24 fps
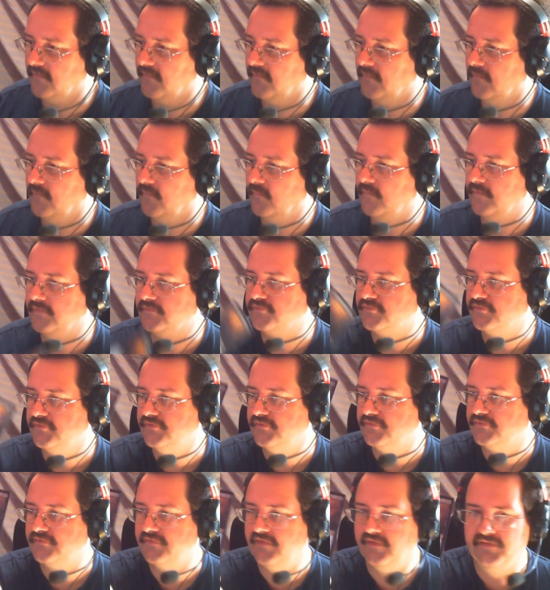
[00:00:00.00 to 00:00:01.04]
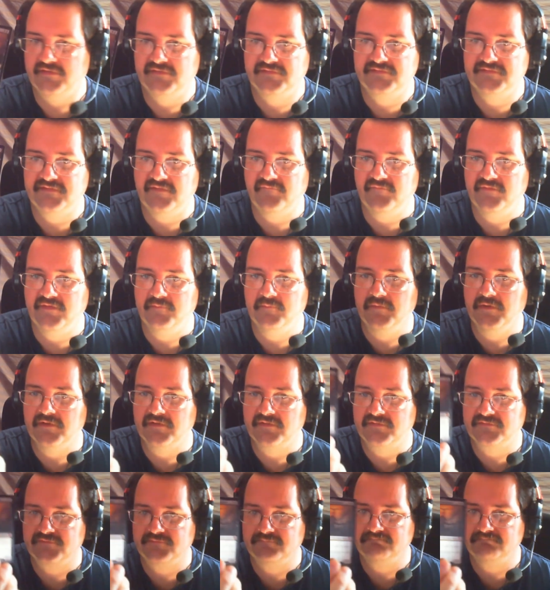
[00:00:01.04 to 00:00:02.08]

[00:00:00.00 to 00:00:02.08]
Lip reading: which is like $70.